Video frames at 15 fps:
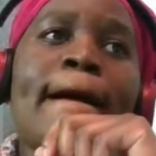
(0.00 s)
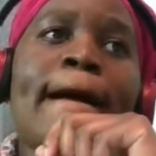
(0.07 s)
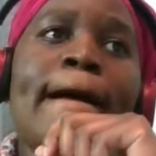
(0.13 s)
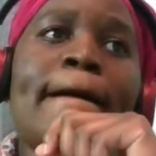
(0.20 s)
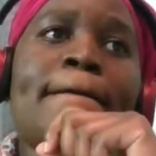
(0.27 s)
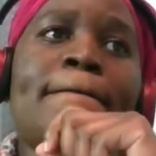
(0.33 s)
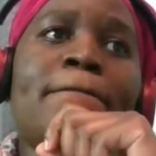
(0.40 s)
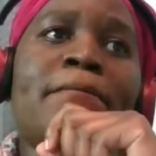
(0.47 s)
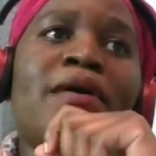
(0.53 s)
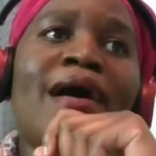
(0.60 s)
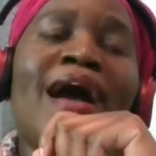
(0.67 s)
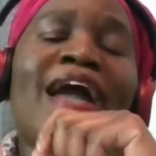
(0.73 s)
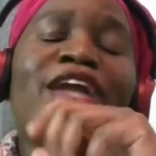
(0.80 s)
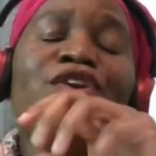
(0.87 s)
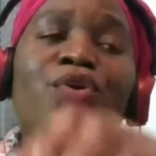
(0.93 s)

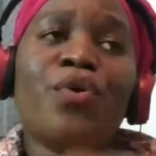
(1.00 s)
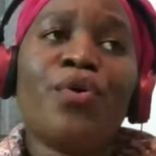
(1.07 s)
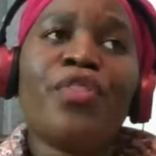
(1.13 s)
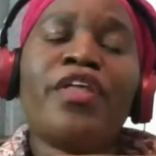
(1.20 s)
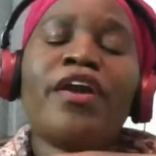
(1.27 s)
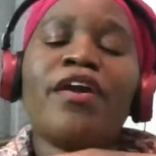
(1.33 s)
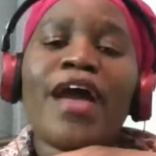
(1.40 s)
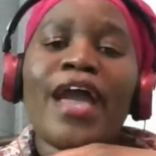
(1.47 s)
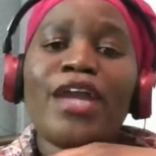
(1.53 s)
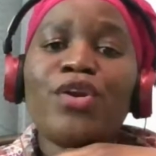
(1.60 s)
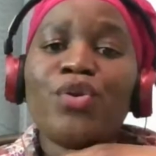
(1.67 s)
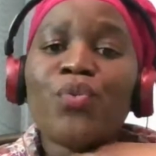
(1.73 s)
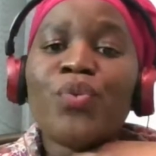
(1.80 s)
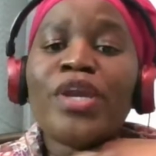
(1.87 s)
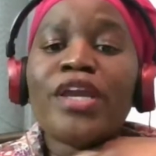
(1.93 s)
I know that,
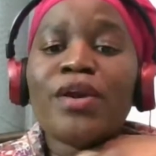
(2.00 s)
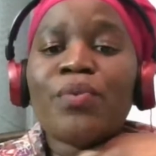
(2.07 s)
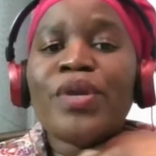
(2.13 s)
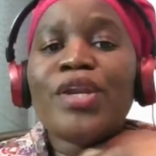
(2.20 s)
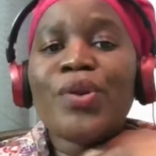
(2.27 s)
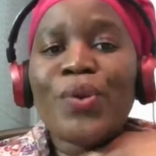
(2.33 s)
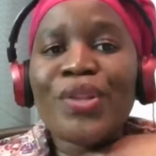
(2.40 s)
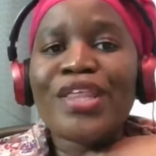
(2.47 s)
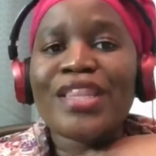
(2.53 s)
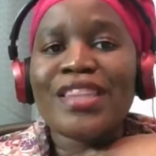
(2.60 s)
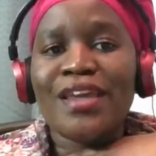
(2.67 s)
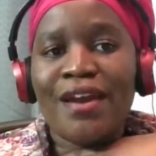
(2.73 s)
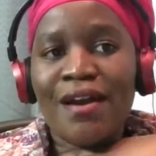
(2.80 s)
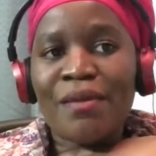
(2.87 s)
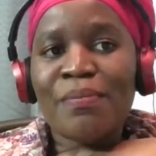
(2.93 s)
and we know
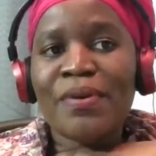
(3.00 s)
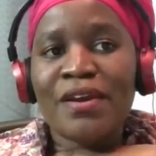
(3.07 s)
that there are